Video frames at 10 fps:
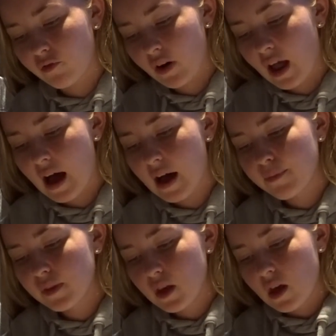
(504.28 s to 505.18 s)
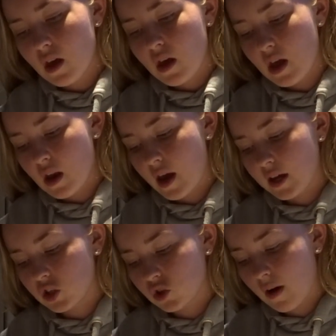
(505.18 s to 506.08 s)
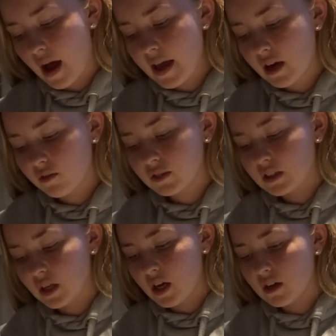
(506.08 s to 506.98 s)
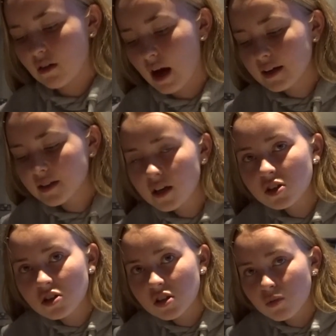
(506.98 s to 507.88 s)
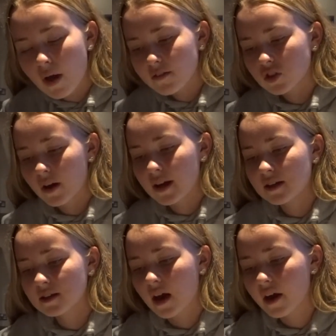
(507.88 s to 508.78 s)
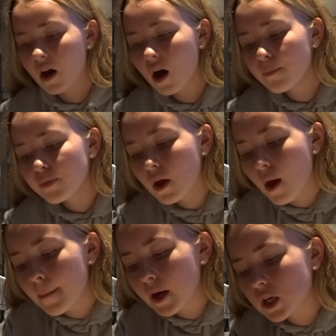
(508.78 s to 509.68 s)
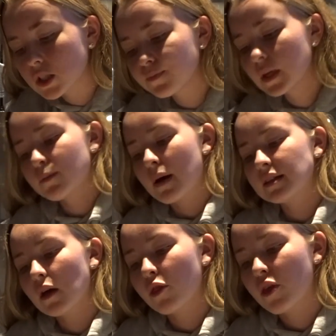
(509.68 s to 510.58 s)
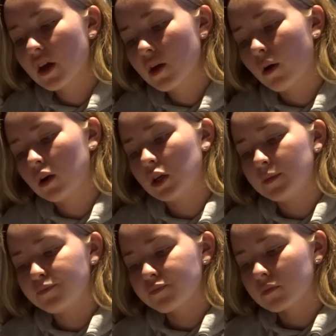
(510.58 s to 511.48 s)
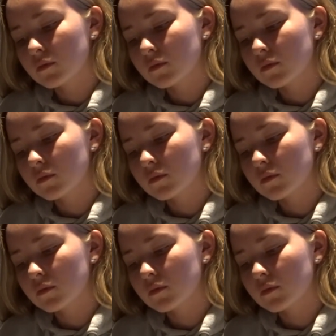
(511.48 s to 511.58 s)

flat in a tray. And obviously I say just use whatever tray you desire because it depends how thick you want them.